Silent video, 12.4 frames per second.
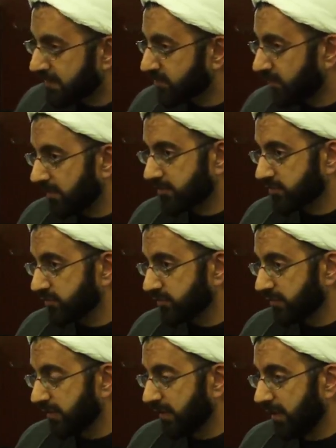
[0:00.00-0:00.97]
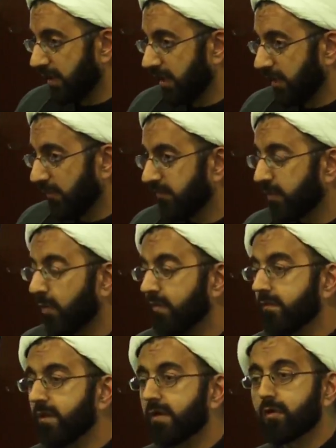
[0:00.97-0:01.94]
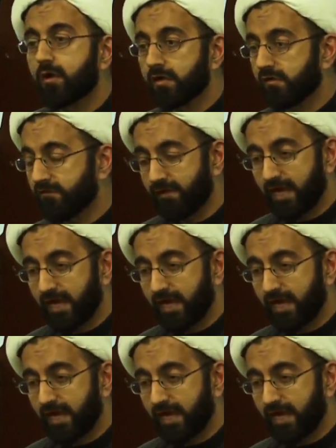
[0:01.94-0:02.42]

as well too. But the only way we're going to